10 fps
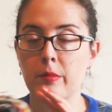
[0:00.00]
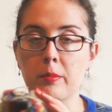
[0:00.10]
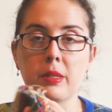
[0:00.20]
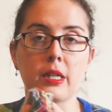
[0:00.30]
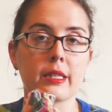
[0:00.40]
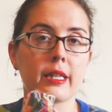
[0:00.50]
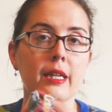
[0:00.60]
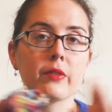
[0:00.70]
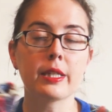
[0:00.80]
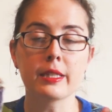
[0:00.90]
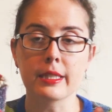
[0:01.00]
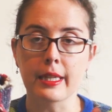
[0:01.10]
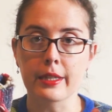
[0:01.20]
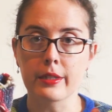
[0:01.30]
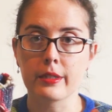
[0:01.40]
Then I block everything
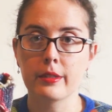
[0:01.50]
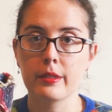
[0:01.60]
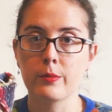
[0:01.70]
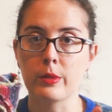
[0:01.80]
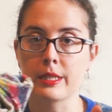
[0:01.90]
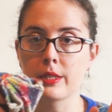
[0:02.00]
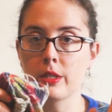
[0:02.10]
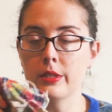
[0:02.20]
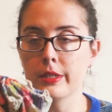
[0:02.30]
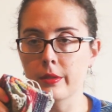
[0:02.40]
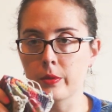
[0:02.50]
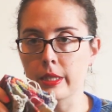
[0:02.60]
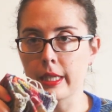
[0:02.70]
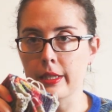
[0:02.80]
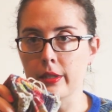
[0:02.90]
together when it's all
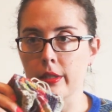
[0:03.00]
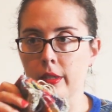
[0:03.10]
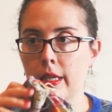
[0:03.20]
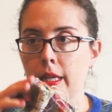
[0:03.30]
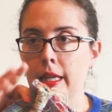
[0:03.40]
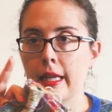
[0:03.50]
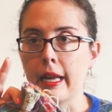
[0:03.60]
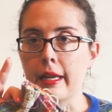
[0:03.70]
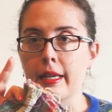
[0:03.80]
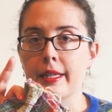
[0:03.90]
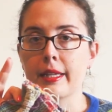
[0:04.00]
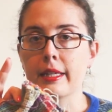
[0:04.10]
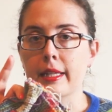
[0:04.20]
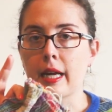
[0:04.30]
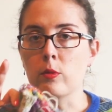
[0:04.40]
sewn together, and I
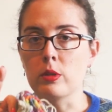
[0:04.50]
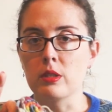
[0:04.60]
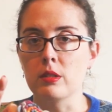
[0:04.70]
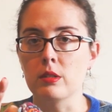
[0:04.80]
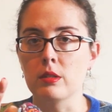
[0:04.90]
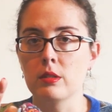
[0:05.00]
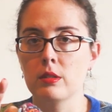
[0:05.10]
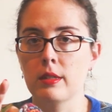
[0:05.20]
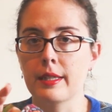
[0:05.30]
think that will